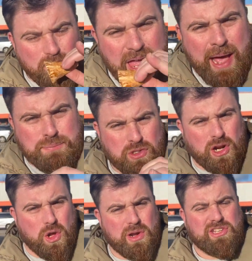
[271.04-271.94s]

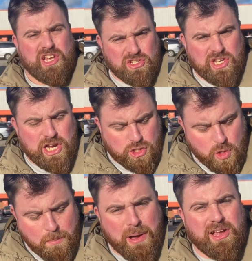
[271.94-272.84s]
Absolutely
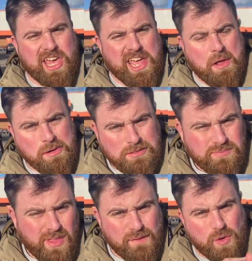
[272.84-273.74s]
sensational. Monkey,
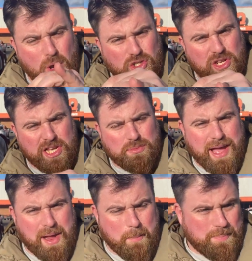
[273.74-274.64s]
you're watching this, mate,